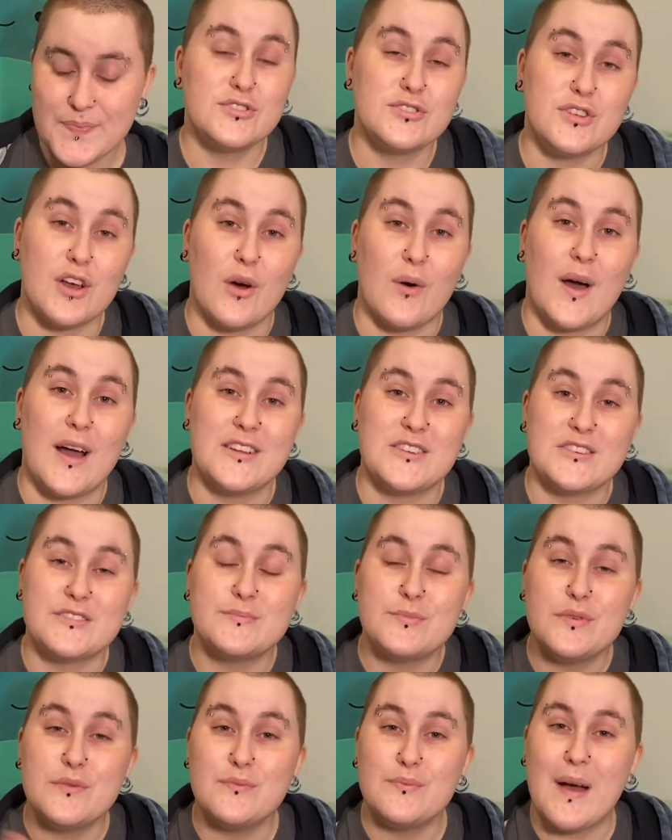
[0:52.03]
So I
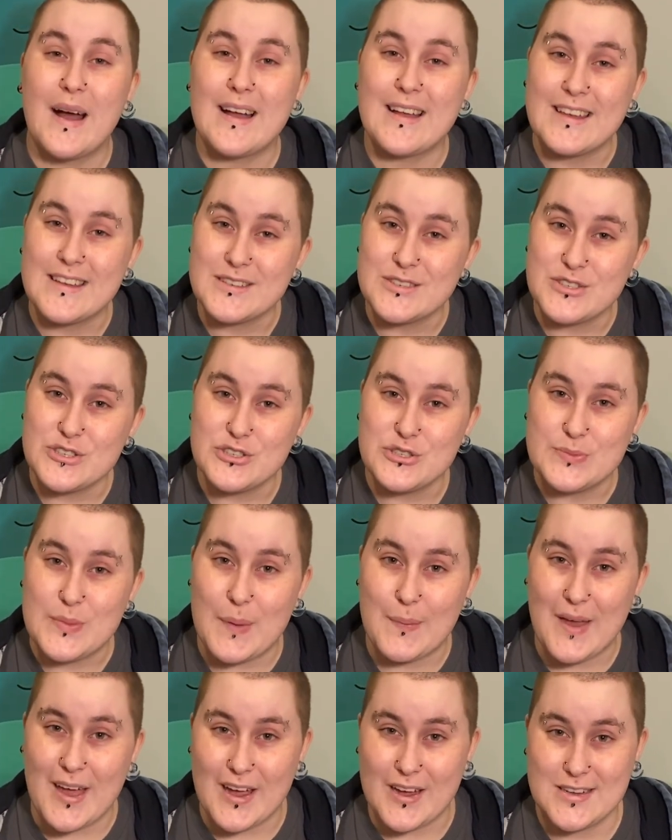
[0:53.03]
just moved back into my
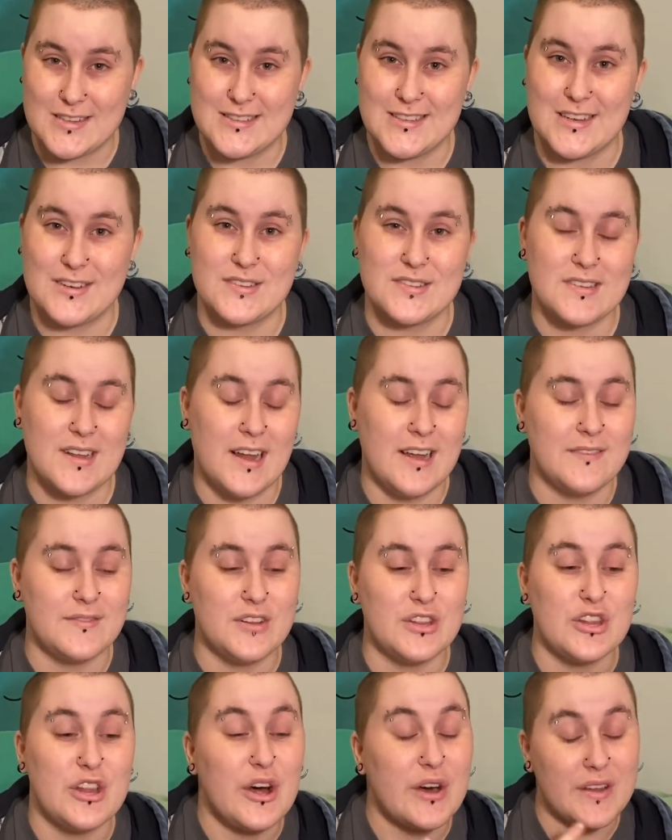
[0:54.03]
parents' house and I have a
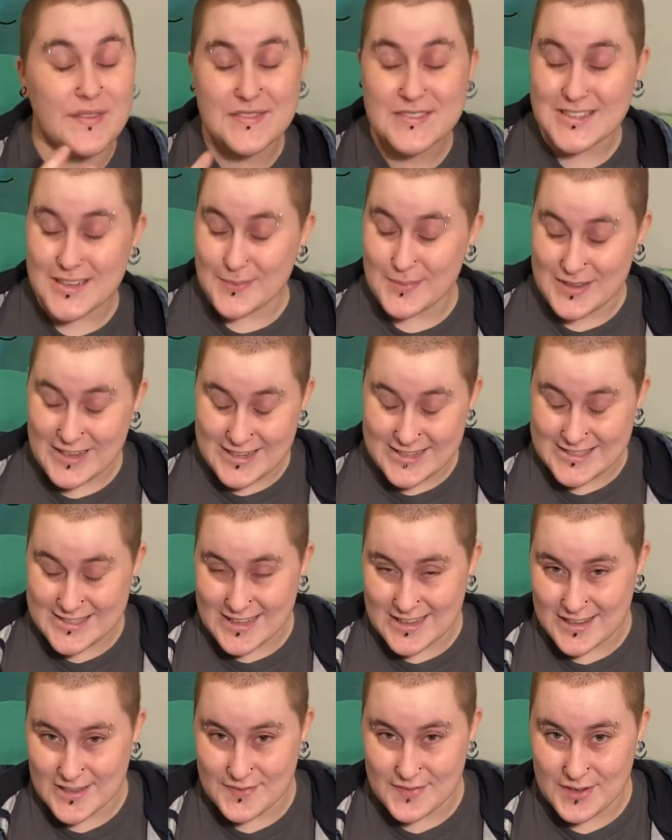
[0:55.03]
lot of siblings
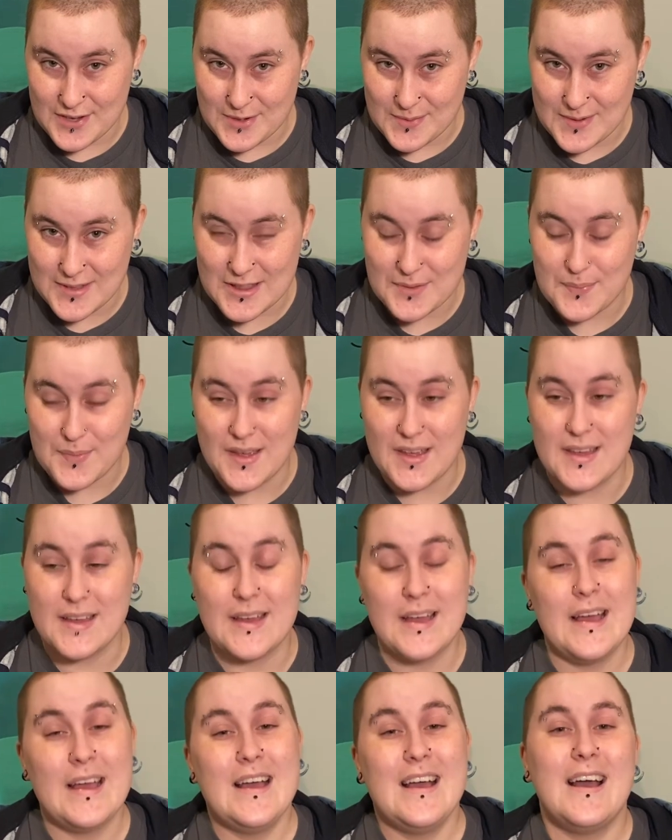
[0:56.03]
that live here with me.
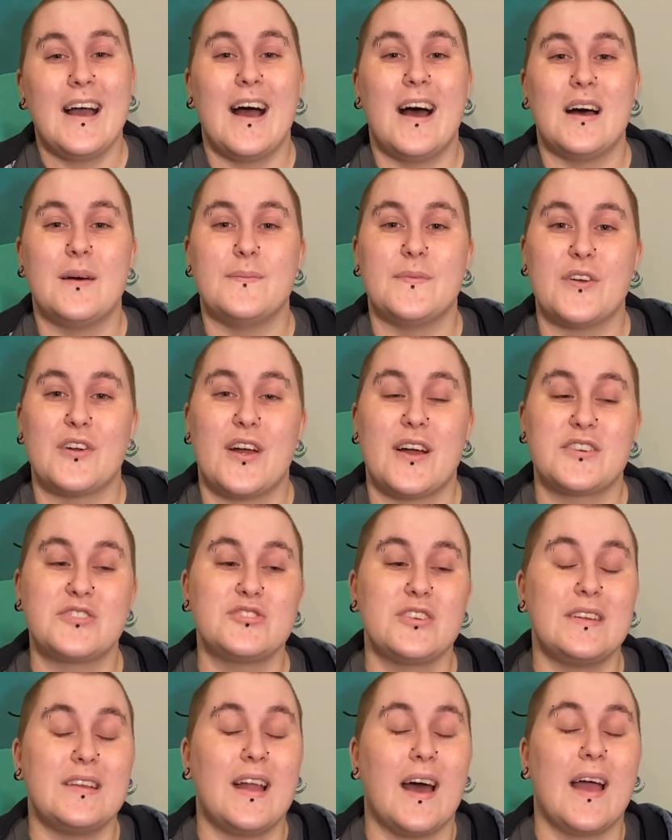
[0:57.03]
There are
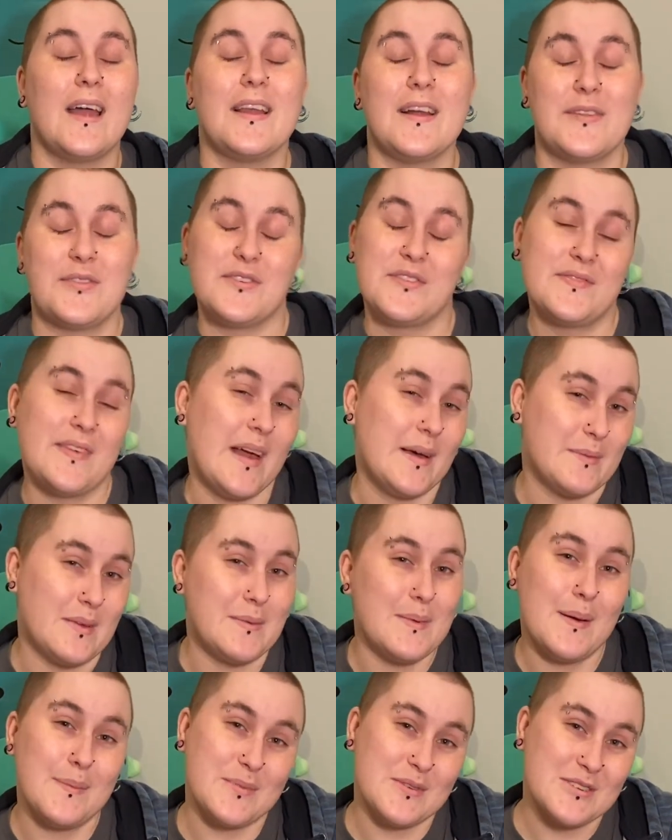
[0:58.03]
actually 9 other family
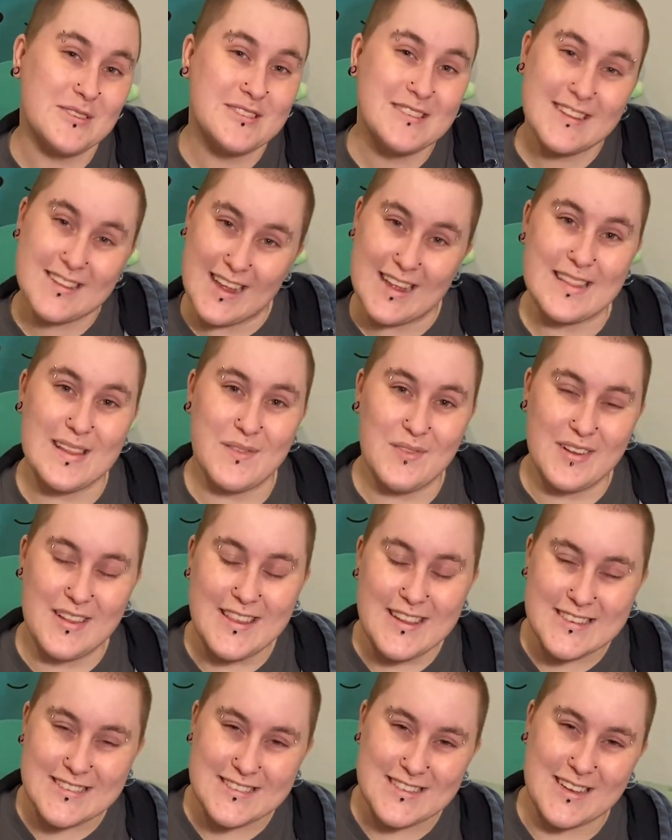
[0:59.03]
members that live in
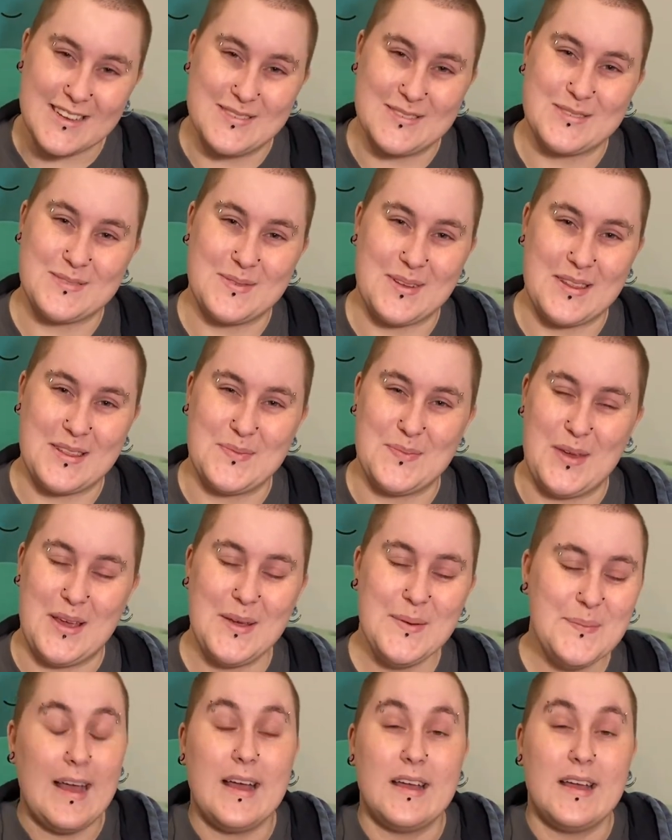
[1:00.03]
this house with me.